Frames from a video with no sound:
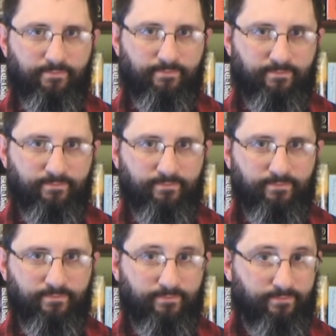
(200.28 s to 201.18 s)

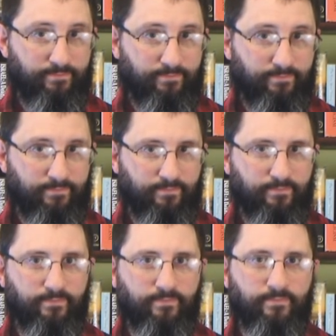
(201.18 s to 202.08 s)

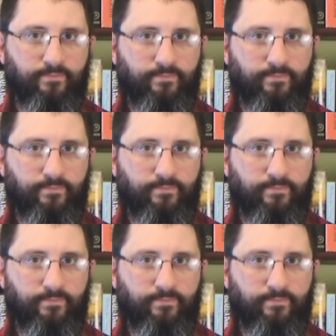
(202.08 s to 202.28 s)
(no one is talking)